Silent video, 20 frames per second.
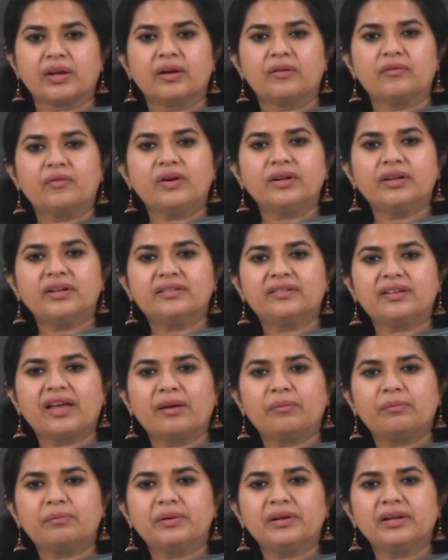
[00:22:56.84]
For
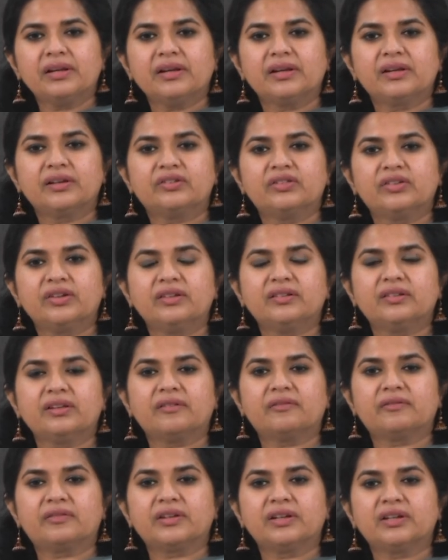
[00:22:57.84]
example, she is
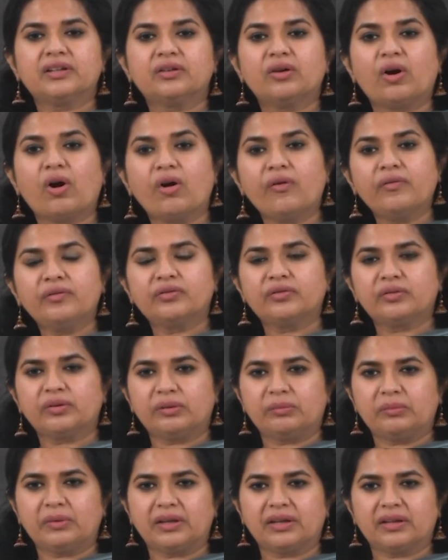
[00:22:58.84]
afraid of
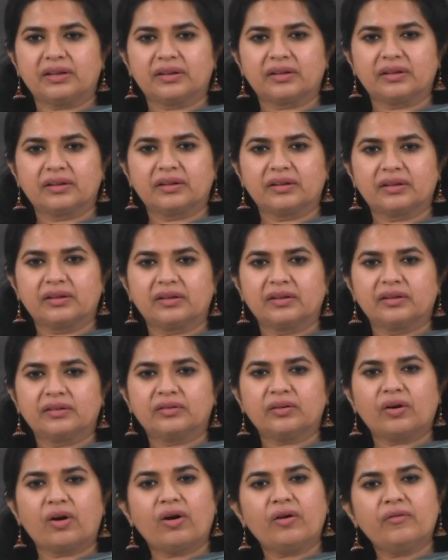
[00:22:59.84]
swimming.
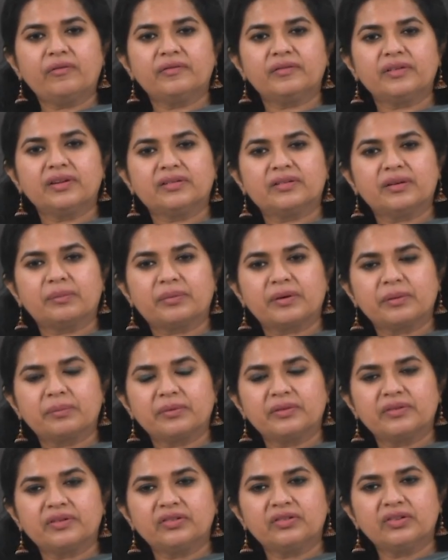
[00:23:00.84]
So, of is the
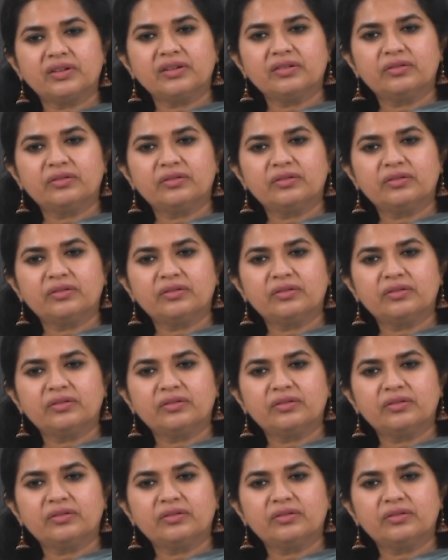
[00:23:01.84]
preposition,